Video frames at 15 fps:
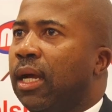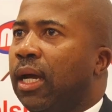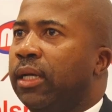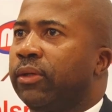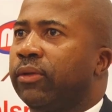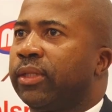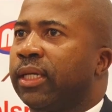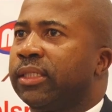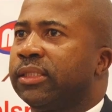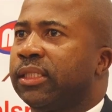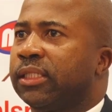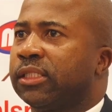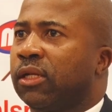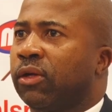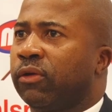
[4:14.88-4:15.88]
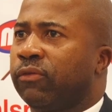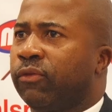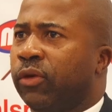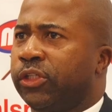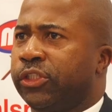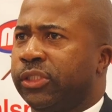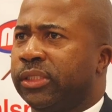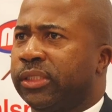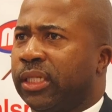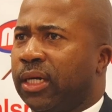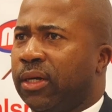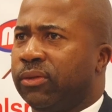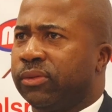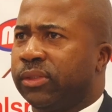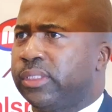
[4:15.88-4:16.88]
I know that there's a lot of questions
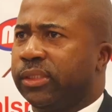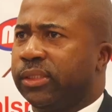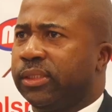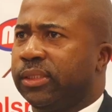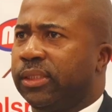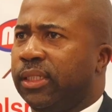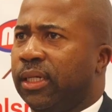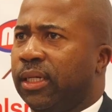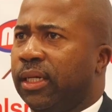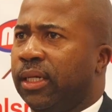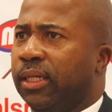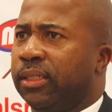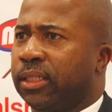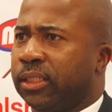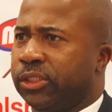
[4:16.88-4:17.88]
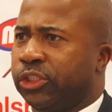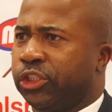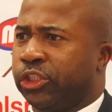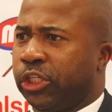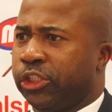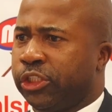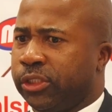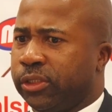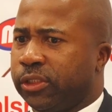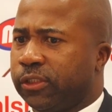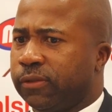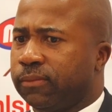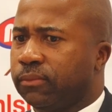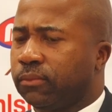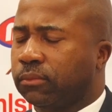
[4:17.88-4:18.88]
around registrations.